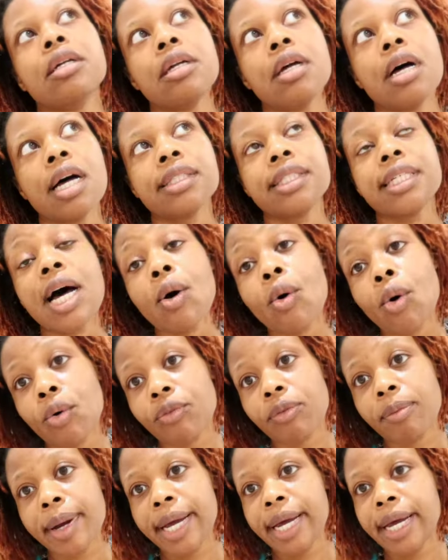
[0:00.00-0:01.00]
a towel
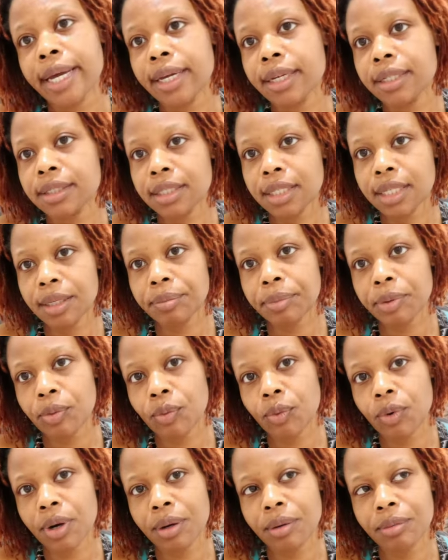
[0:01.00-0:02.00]
over my head to keep it
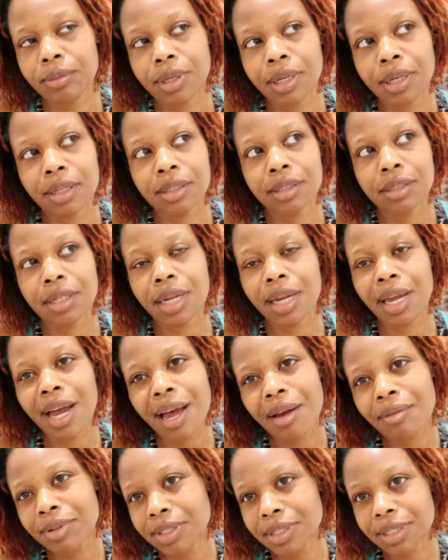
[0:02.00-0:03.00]
warm, because like I
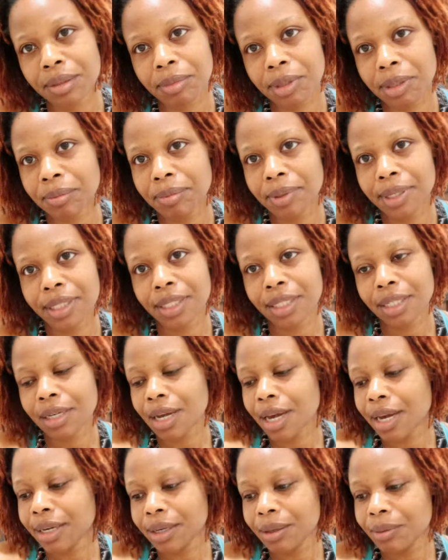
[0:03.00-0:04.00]
have a steamer, but
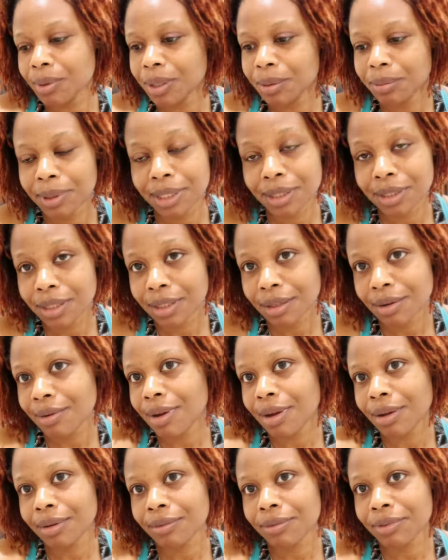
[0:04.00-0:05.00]
I didn't want to be sitting
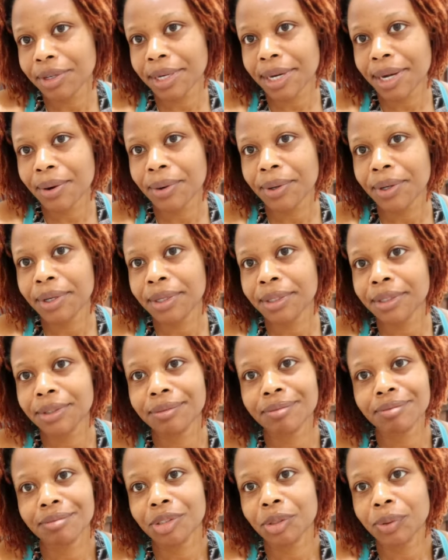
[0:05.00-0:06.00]
around for an hour
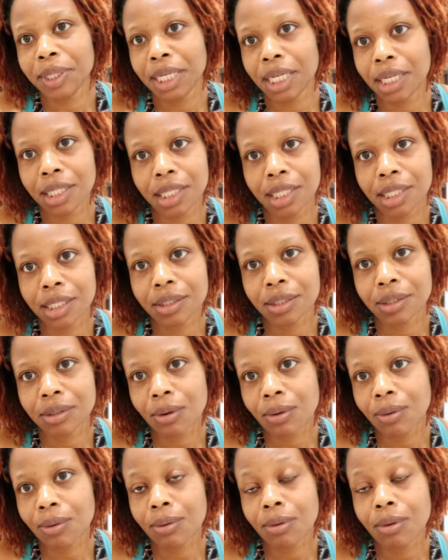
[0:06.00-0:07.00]
doing nothing,
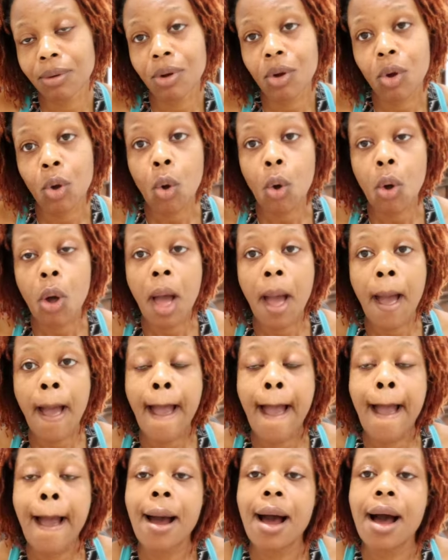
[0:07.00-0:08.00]
so
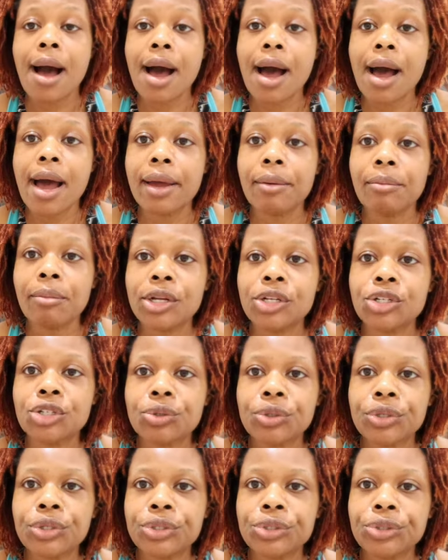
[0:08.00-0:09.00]
I made
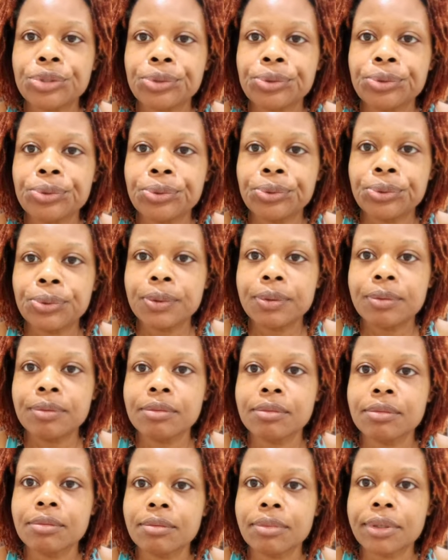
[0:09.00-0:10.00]
sure to
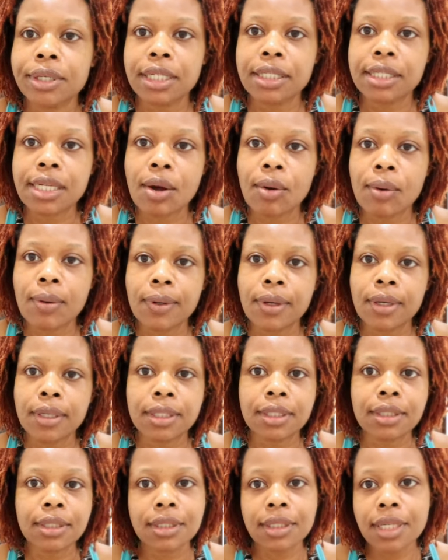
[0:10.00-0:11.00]
put a towel on
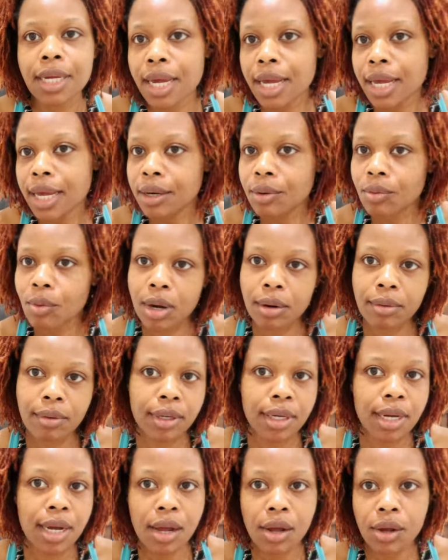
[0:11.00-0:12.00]
instead, walk around
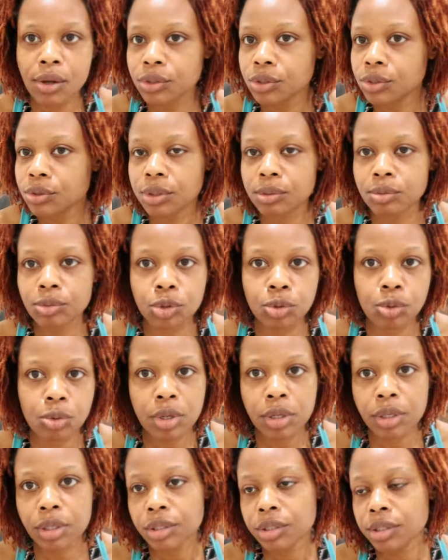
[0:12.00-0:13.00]
the house, do some
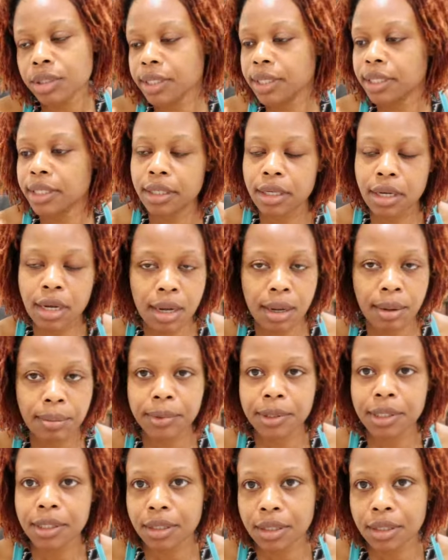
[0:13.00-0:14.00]
chores, clean up,